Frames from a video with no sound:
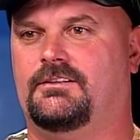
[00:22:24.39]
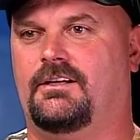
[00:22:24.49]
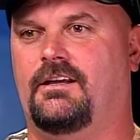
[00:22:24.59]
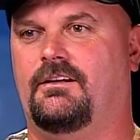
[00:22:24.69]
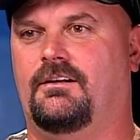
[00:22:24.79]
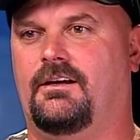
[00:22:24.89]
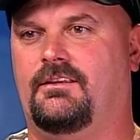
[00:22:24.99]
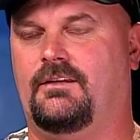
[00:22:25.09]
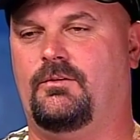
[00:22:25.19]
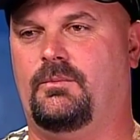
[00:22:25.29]
Cy Young, I
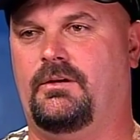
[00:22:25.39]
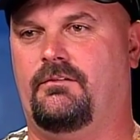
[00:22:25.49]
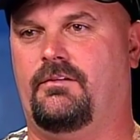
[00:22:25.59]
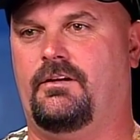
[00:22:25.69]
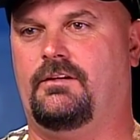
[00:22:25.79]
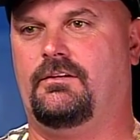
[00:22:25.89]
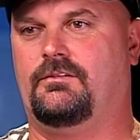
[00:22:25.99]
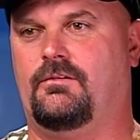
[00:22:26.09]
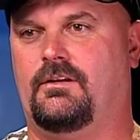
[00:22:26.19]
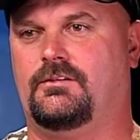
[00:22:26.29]
think, would be a very
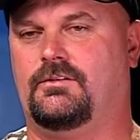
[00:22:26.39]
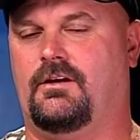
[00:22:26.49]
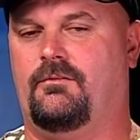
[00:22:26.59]
good credential.